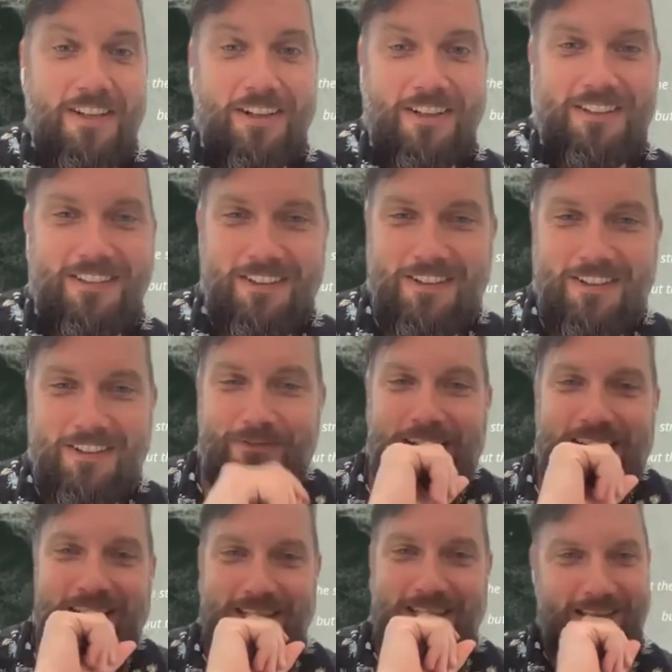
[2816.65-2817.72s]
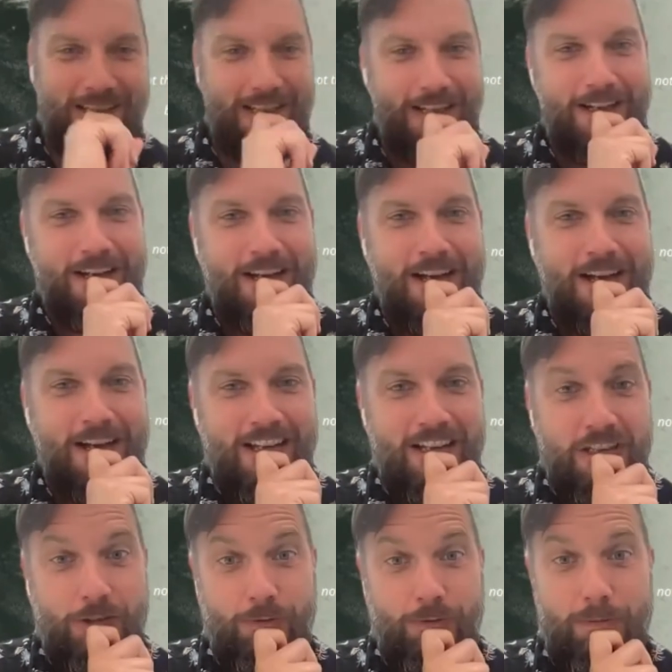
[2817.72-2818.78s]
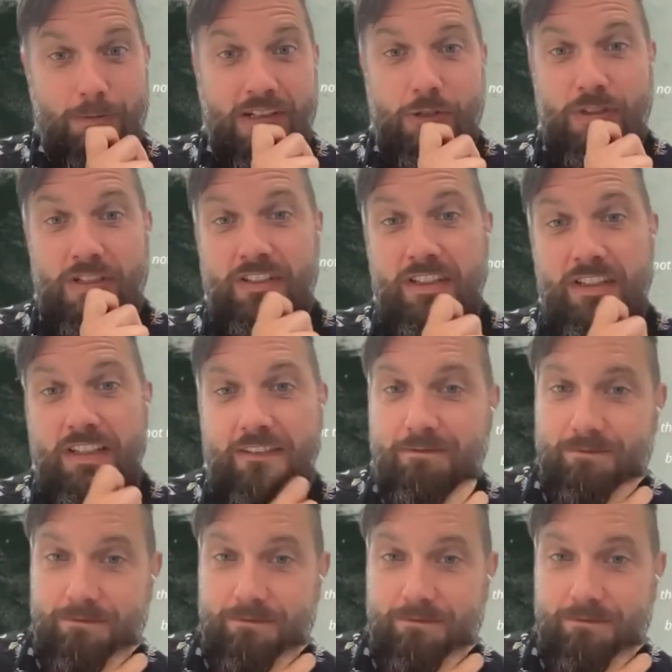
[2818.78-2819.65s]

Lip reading: So I think it's extremely interesting.